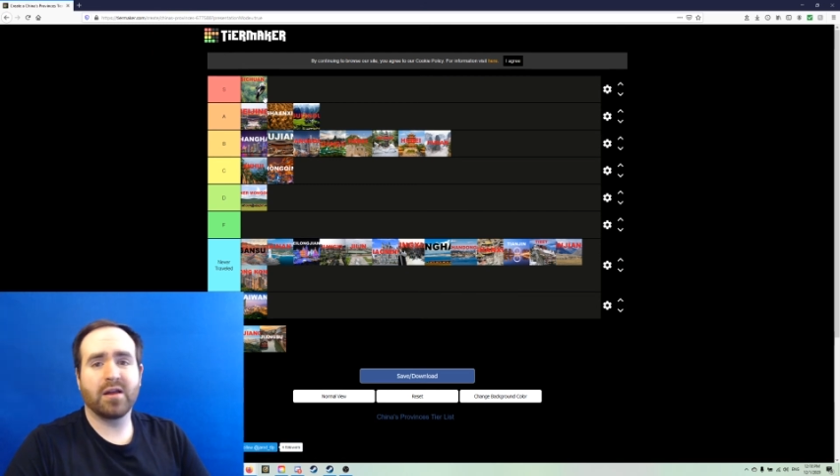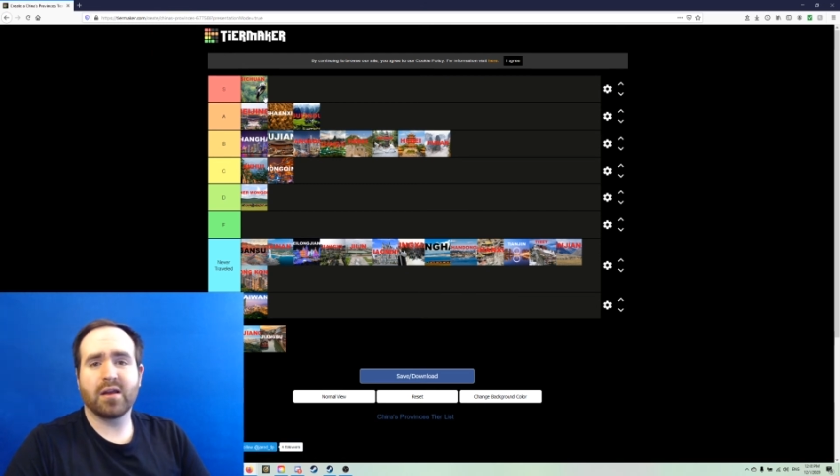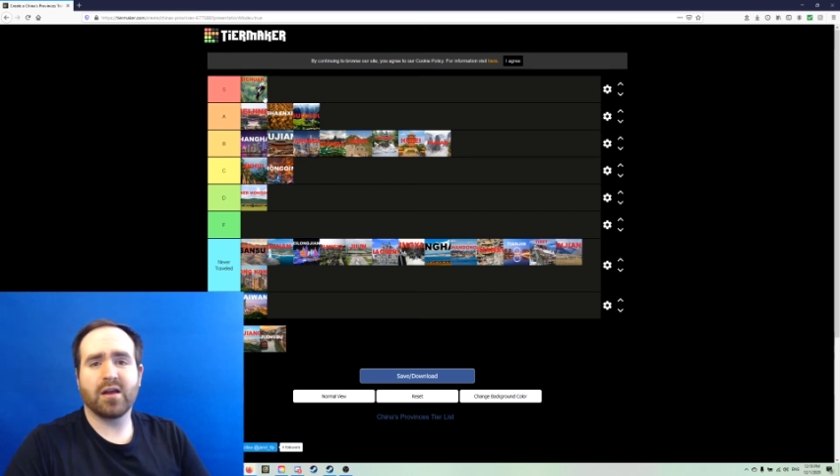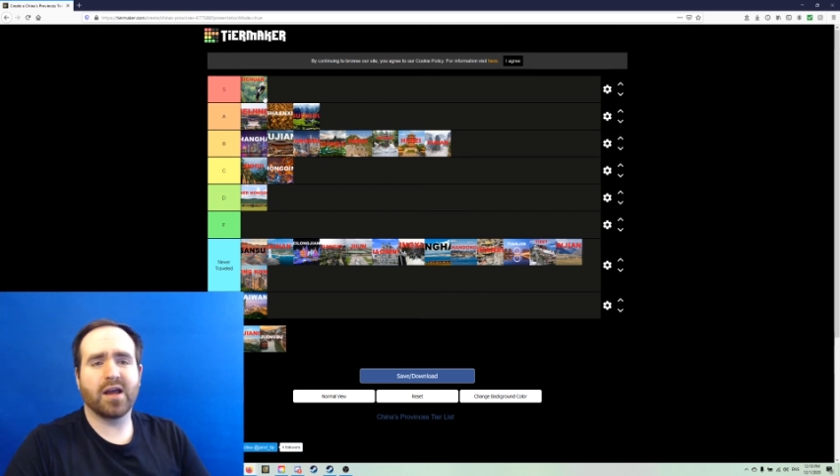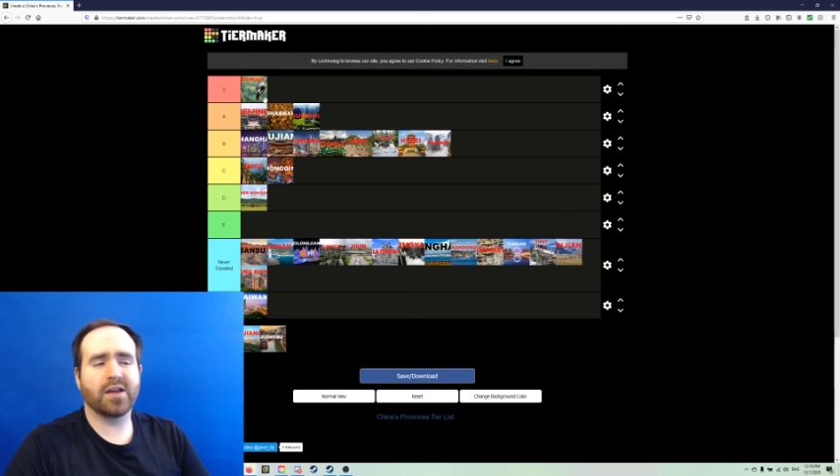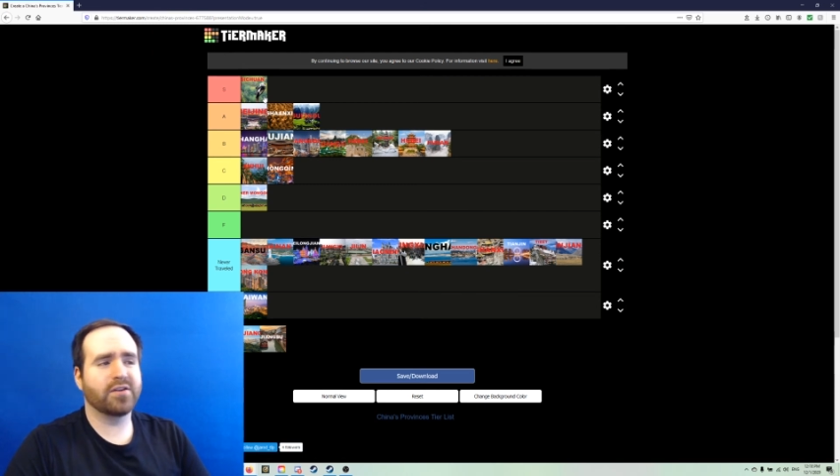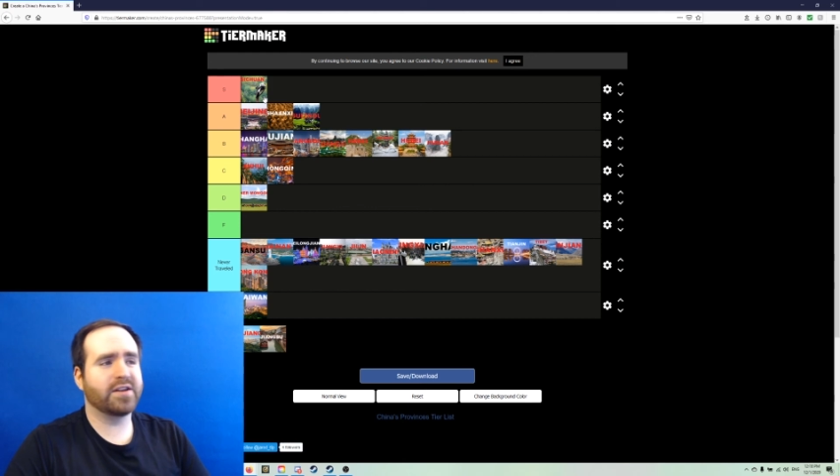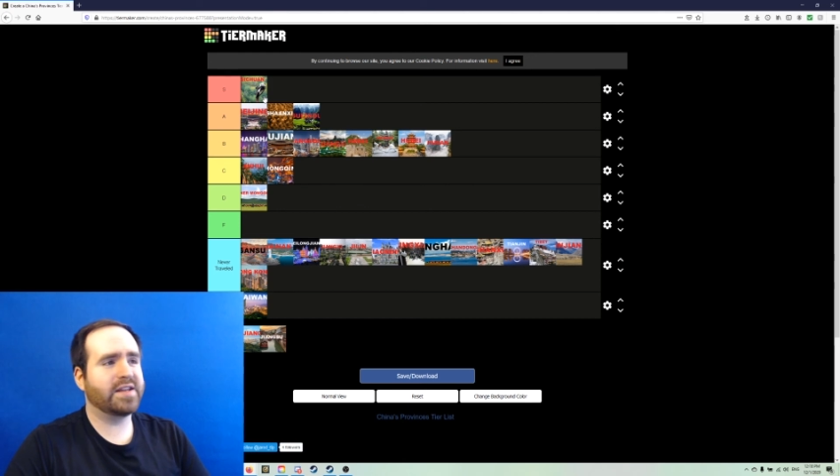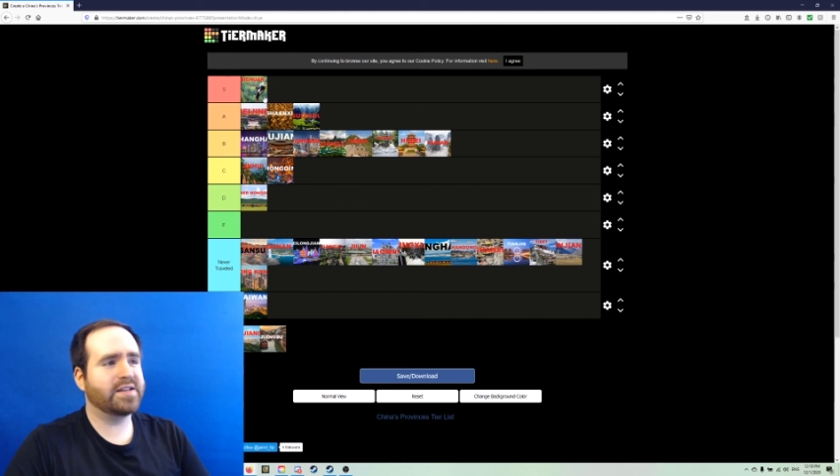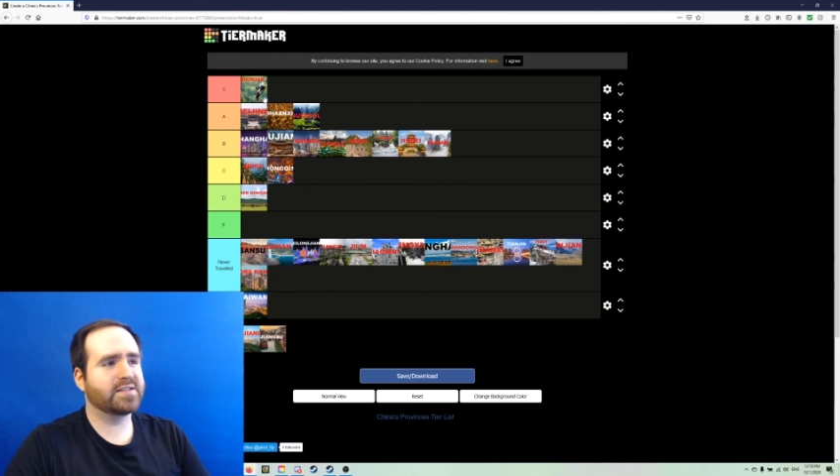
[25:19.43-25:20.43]
I could
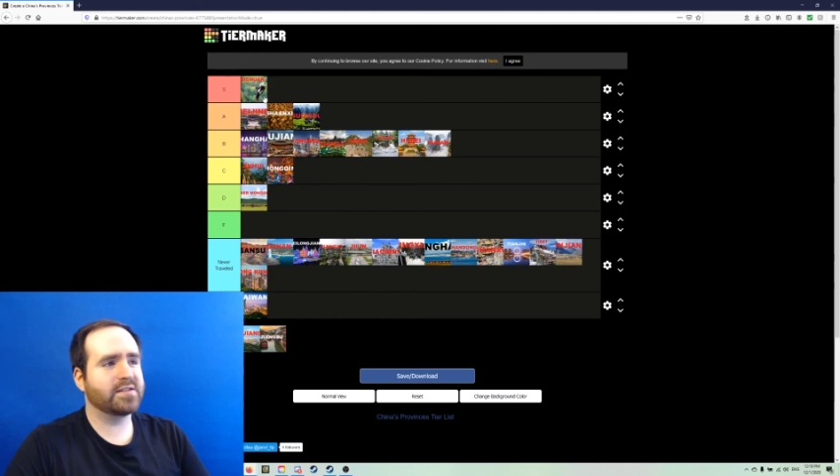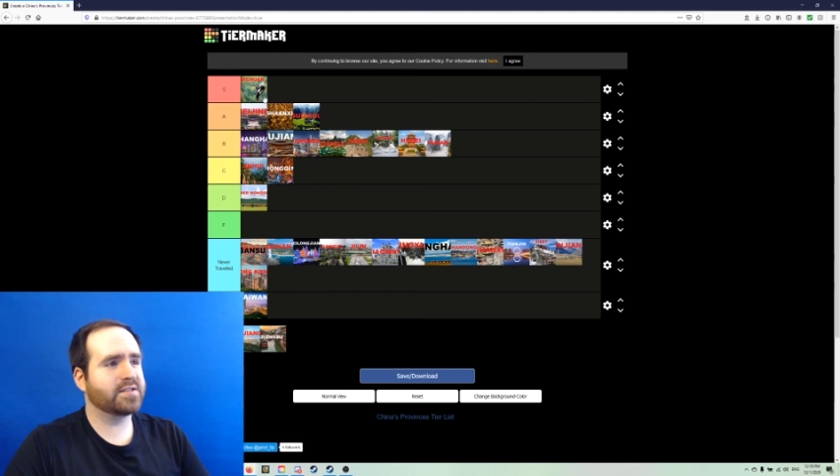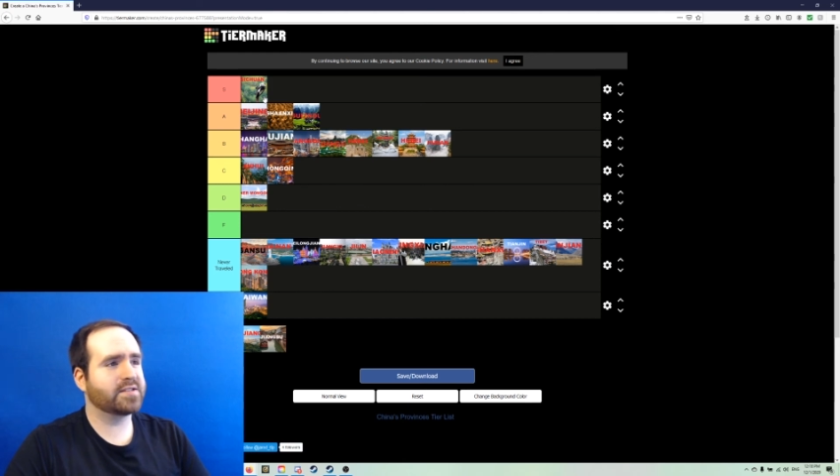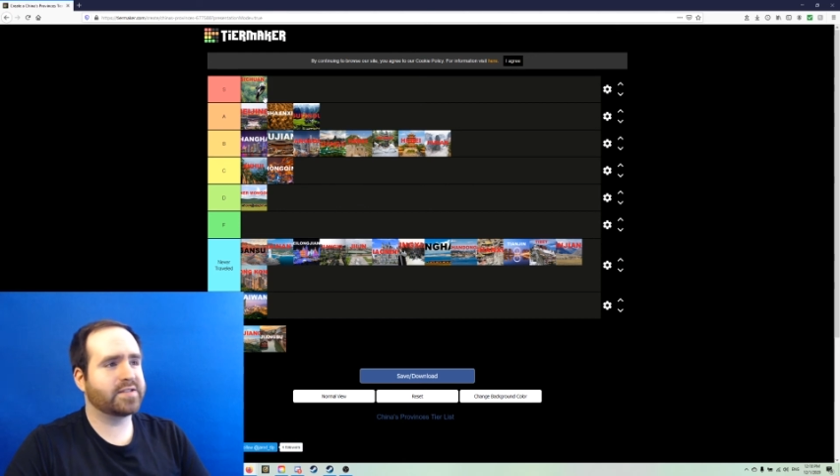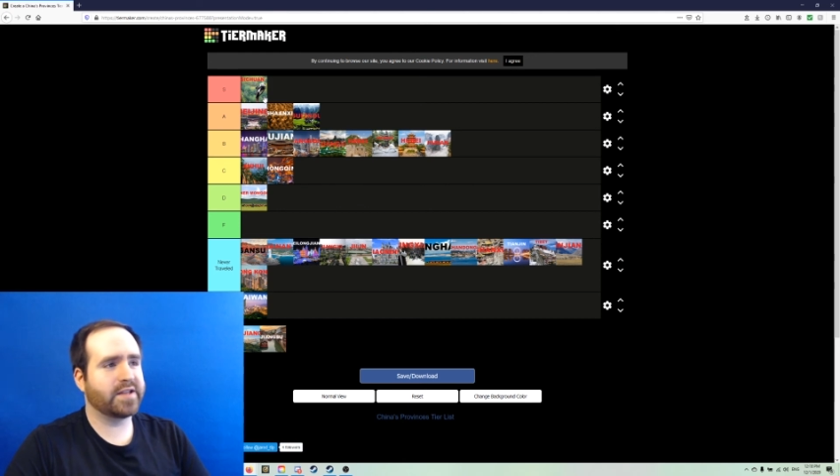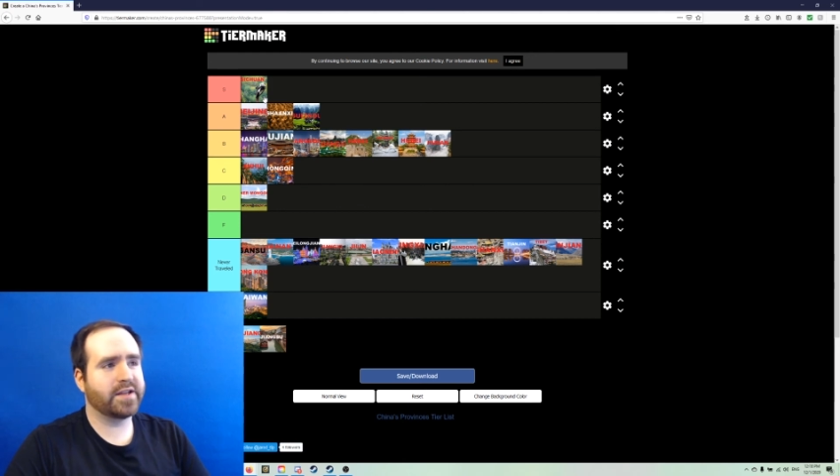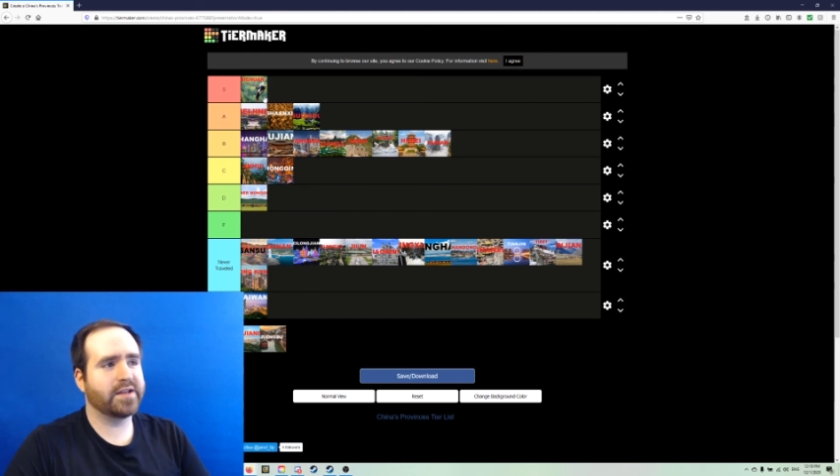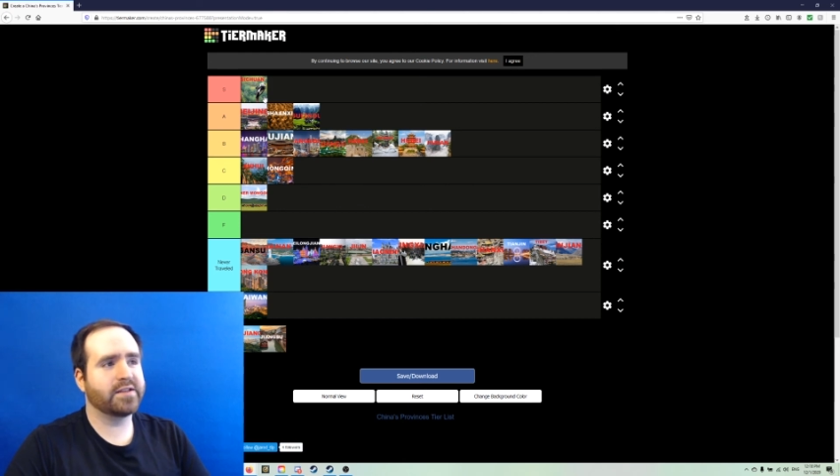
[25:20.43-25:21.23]
easily stay